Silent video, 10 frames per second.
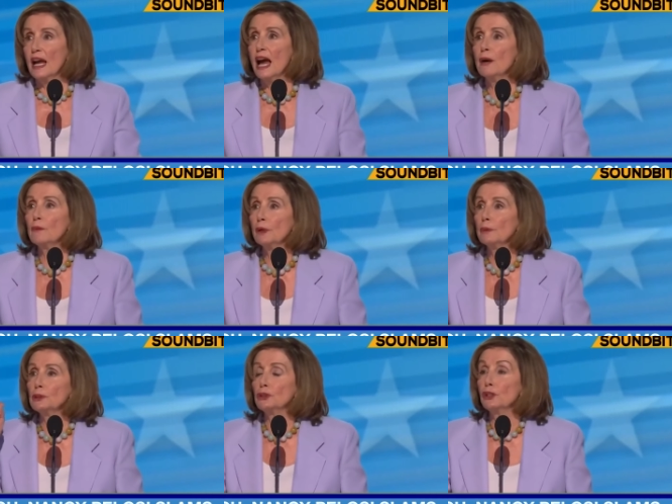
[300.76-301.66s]
and we
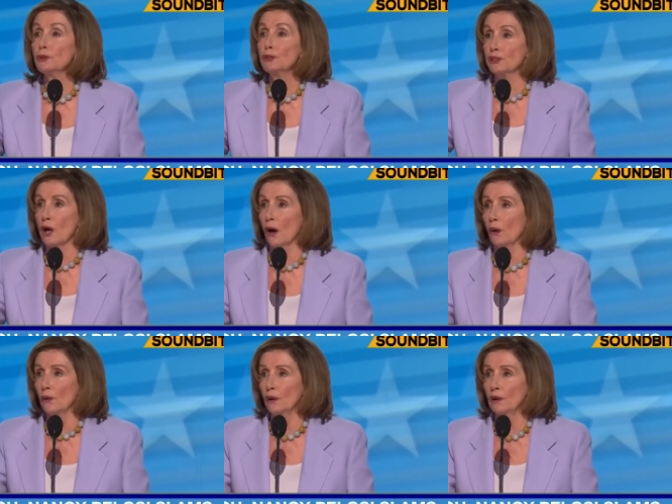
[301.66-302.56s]
will do
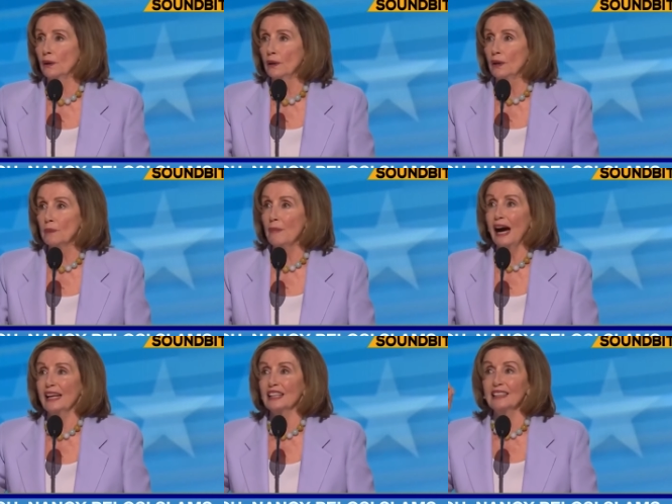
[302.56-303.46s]
so
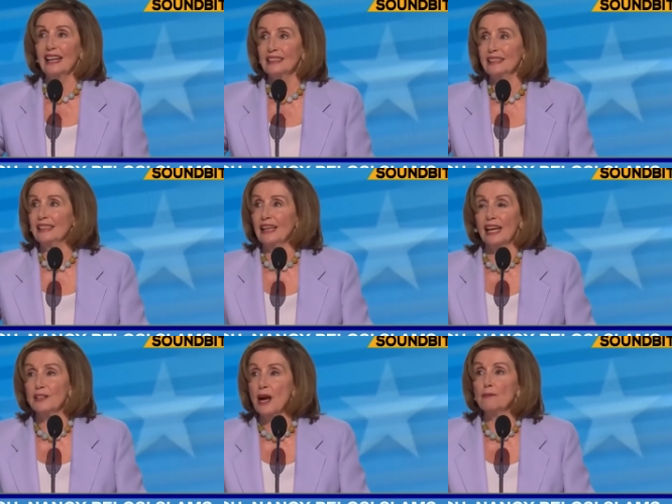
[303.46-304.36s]
by electing
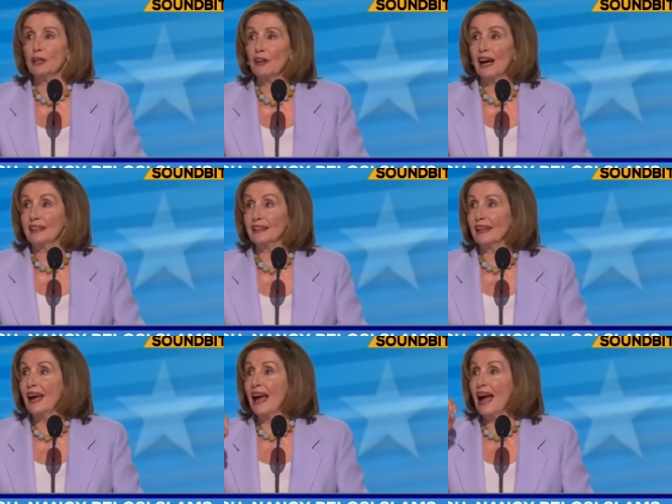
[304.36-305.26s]
a Democratic
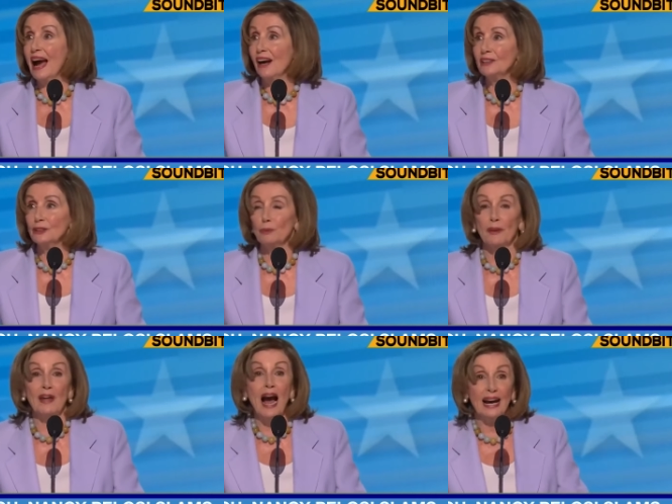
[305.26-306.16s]
House
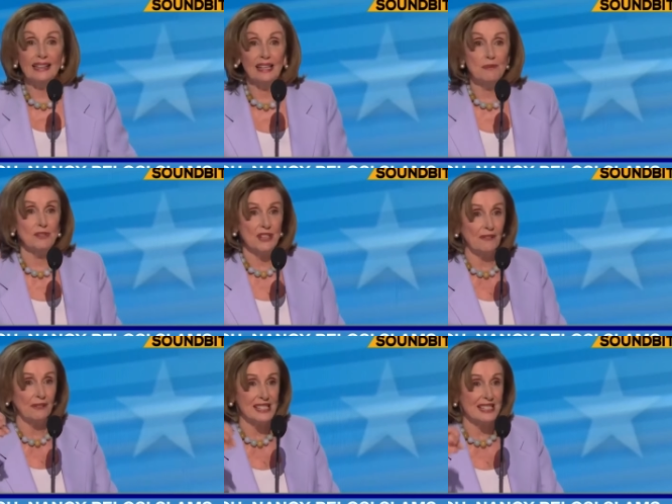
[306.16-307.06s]
with Hakeem
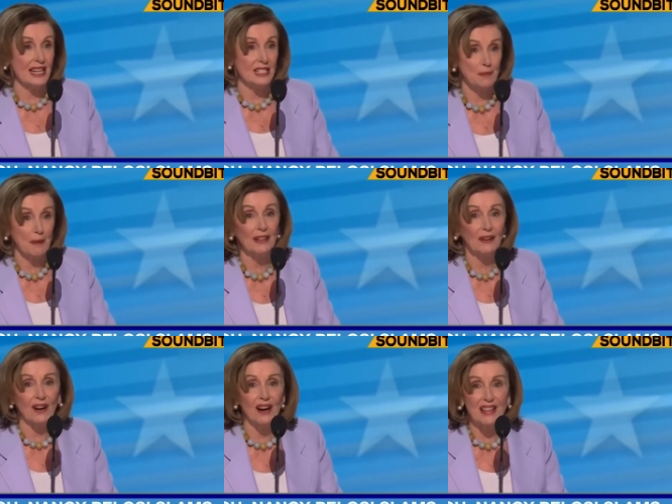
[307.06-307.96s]
Jeffries as
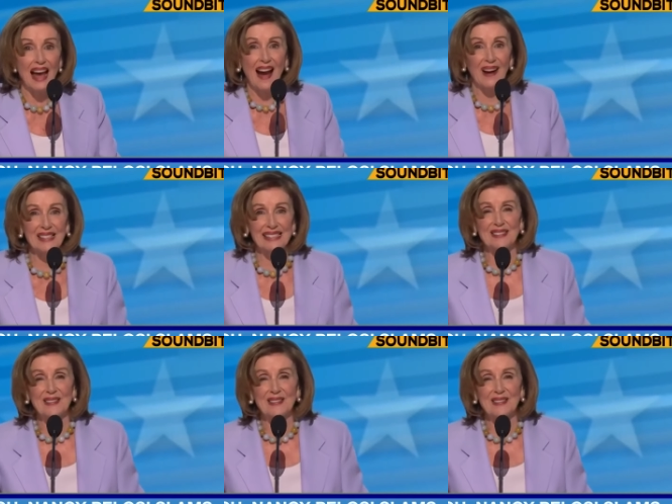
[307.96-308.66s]
Speaker of the House.